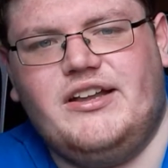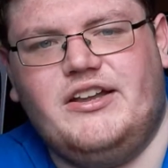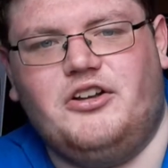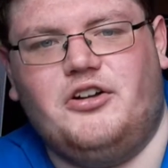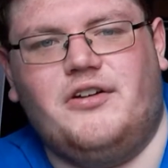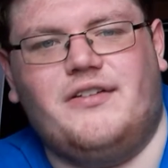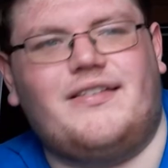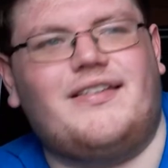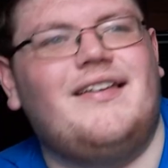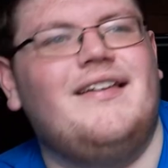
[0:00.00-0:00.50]
You
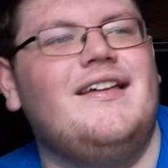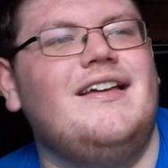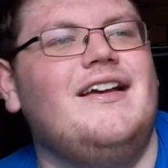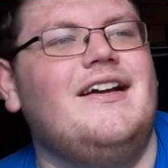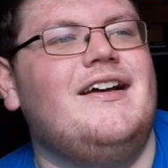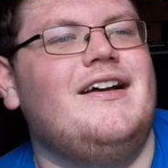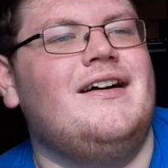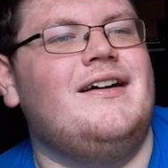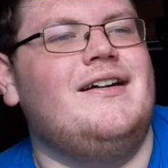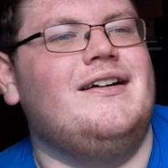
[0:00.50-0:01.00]
know, it's
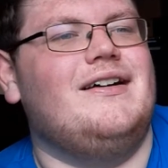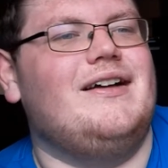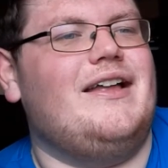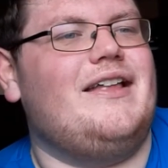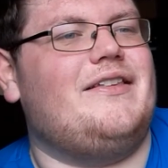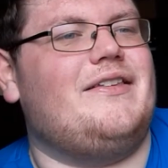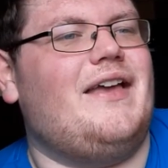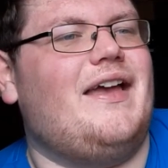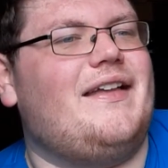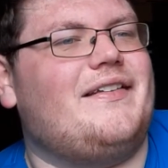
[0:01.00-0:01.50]

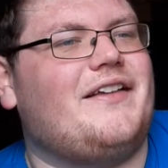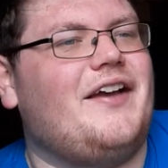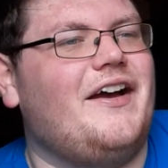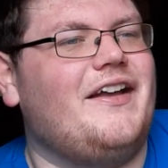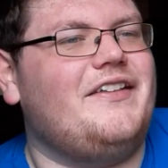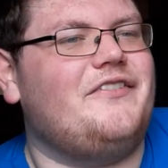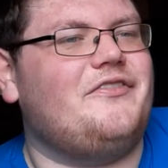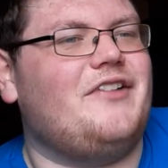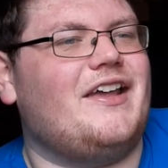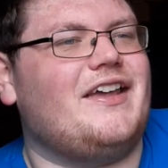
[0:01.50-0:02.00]
it's, it's kind
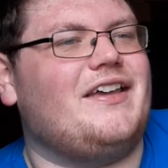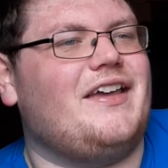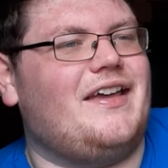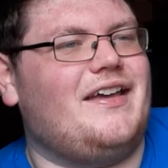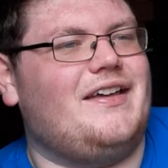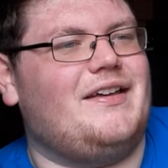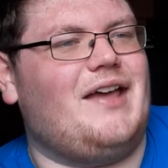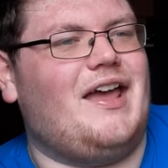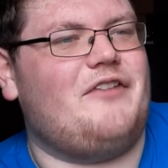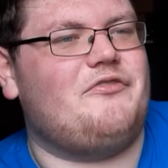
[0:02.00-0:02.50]
of like uh,
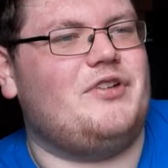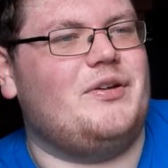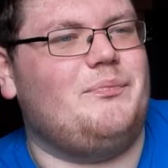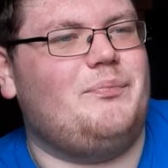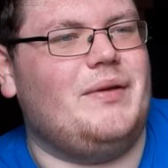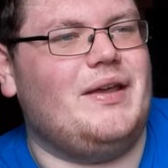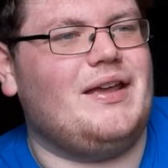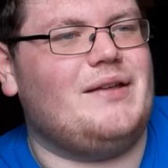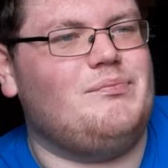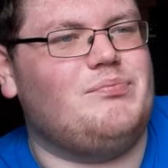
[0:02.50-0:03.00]
every
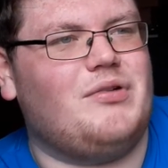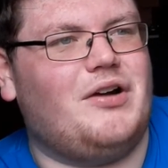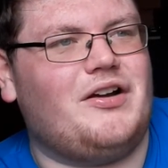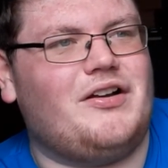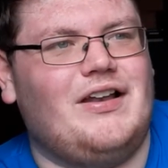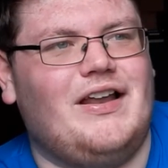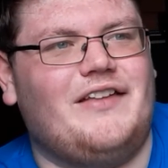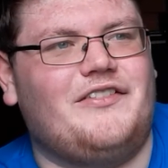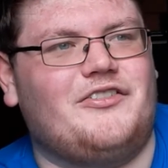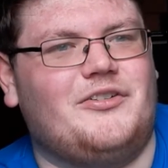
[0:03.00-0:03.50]
big Brock
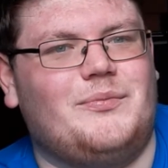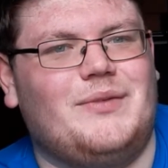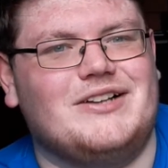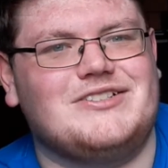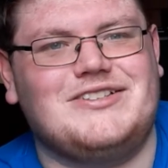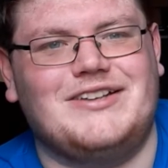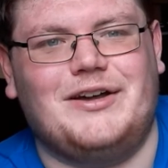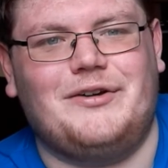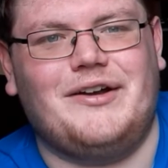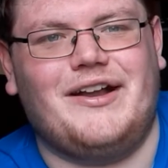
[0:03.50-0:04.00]
Lesnar match
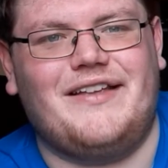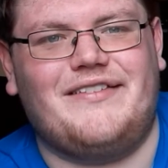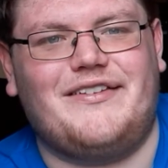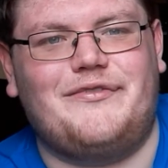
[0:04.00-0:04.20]
nowadays.